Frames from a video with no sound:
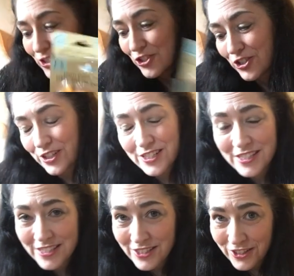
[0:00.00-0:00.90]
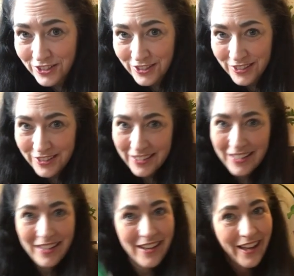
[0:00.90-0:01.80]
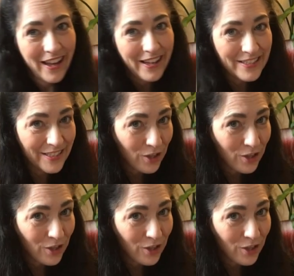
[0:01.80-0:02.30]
Just as good as